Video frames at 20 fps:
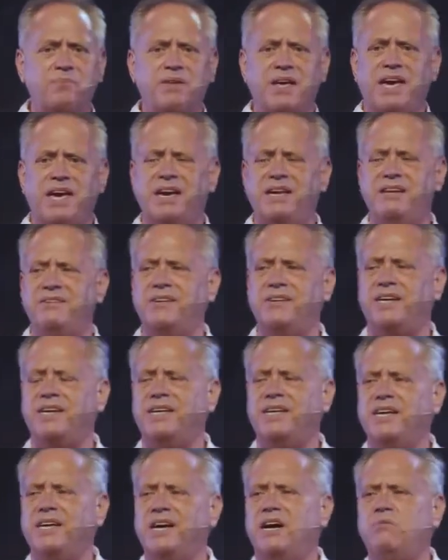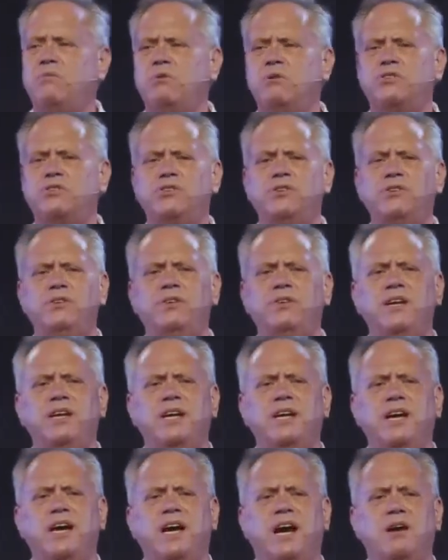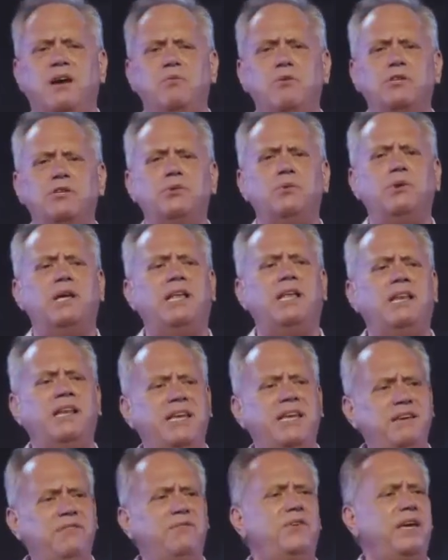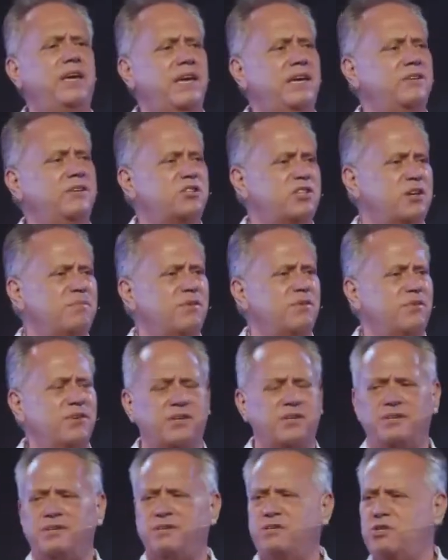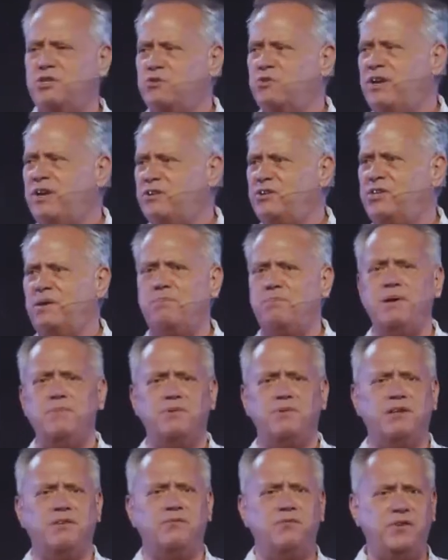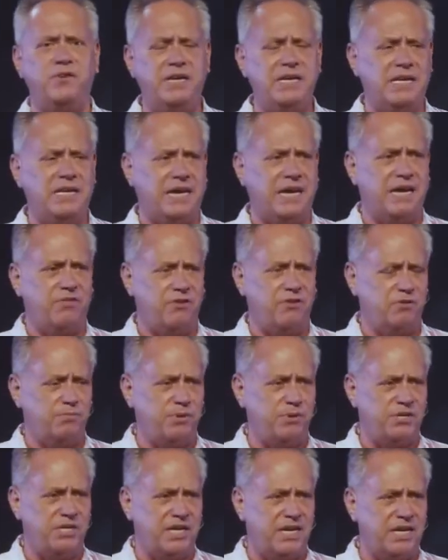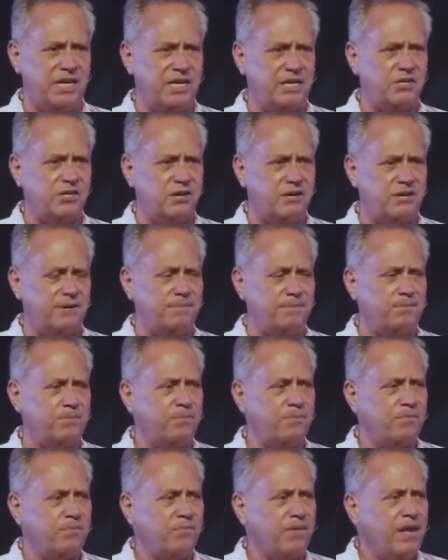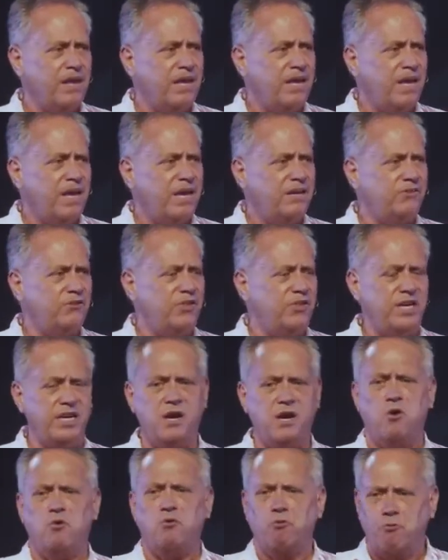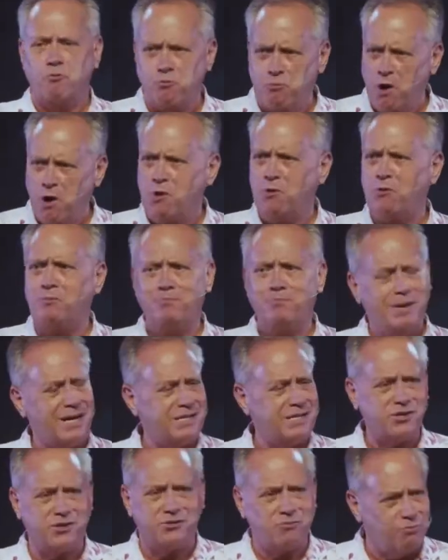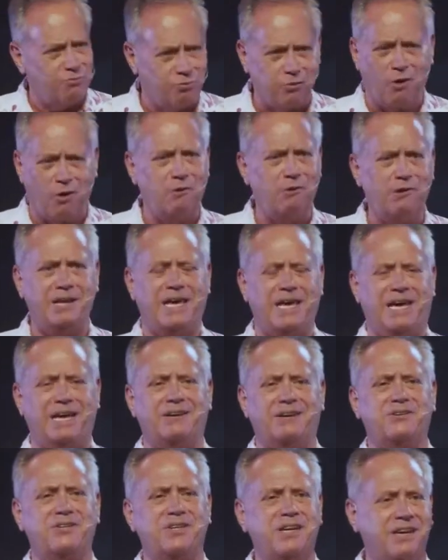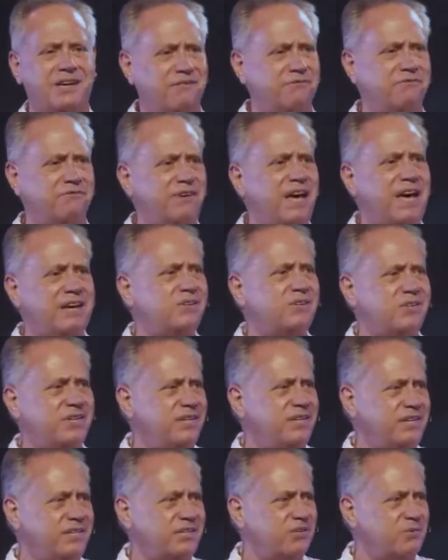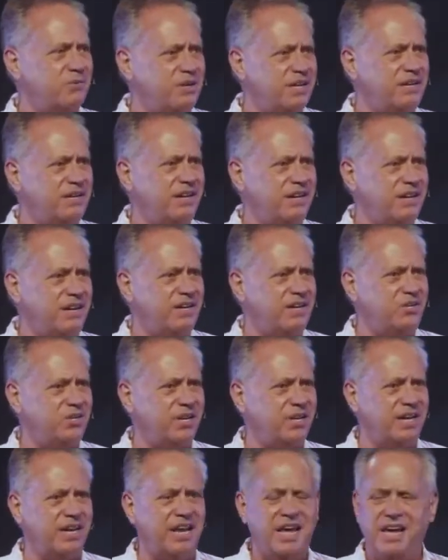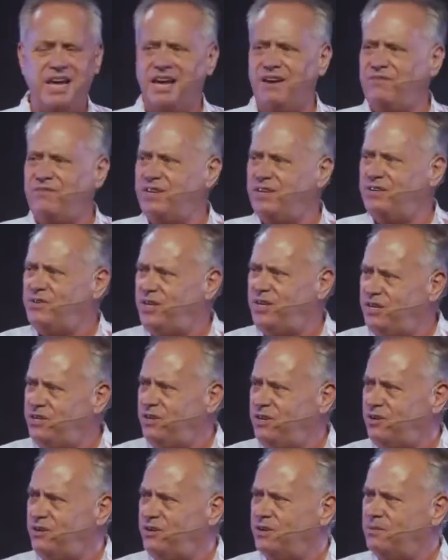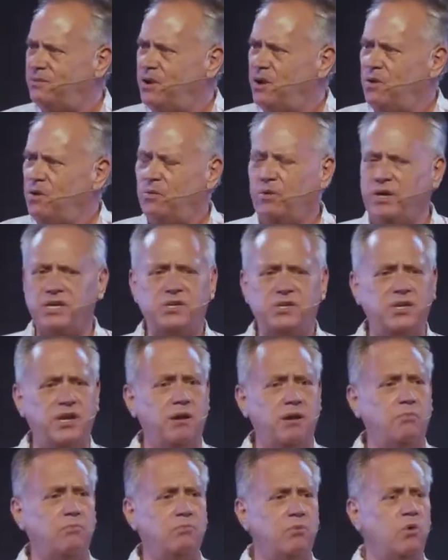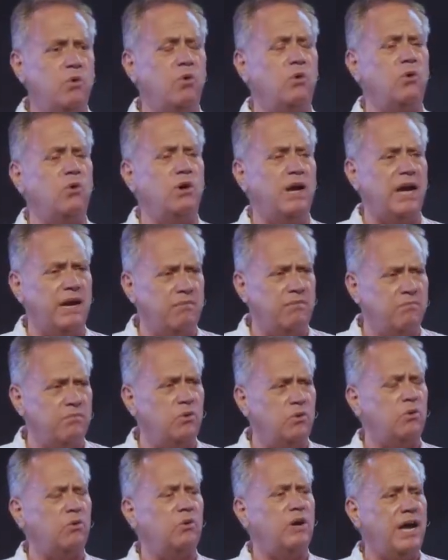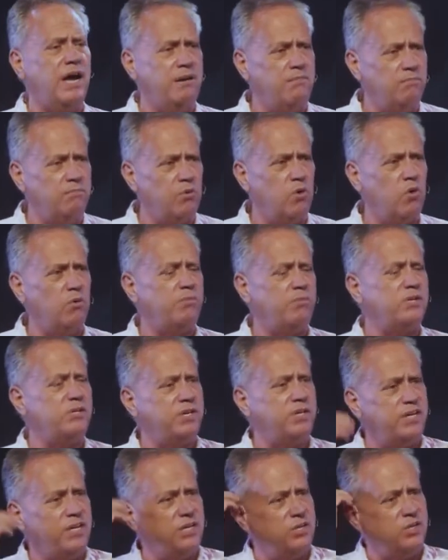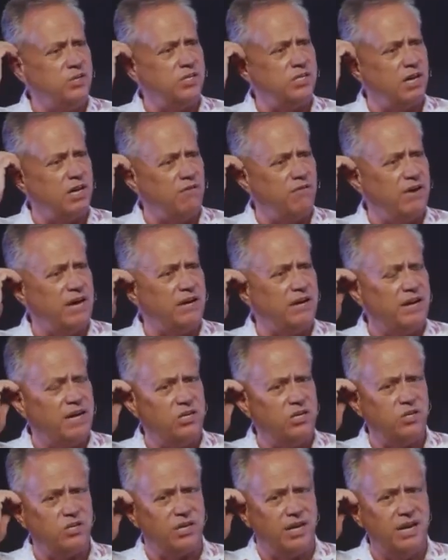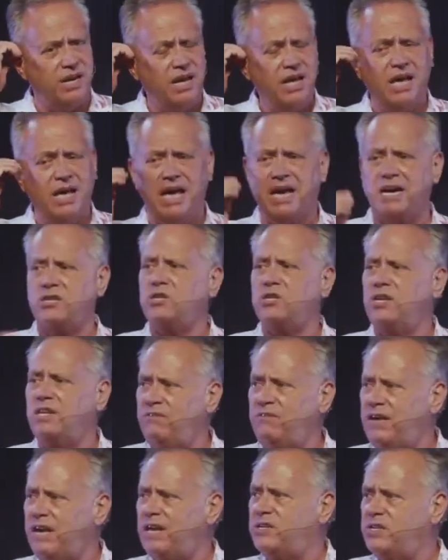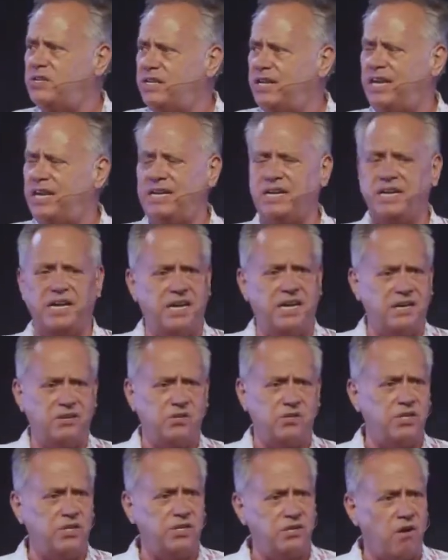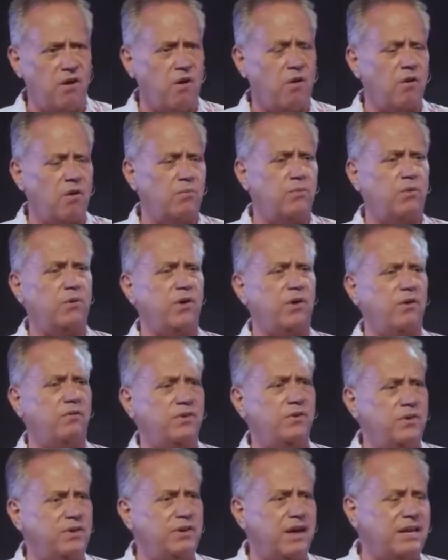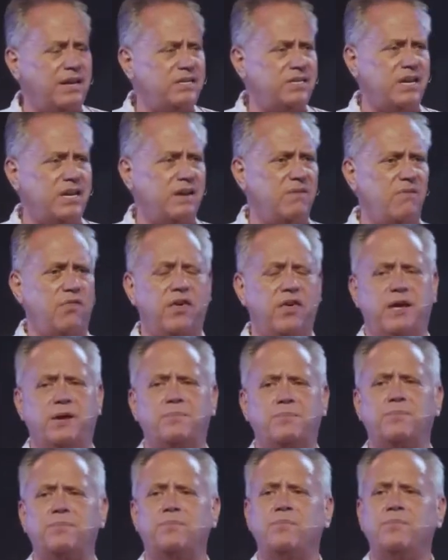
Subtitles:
And I want to alleviate some of the stress that people are feeling at this particular time. As the robust rollout of vaccines around our nation have continued, we're seeing more and more and more percentages of our nation actually vaccinated against this horrible COVID-19 thing.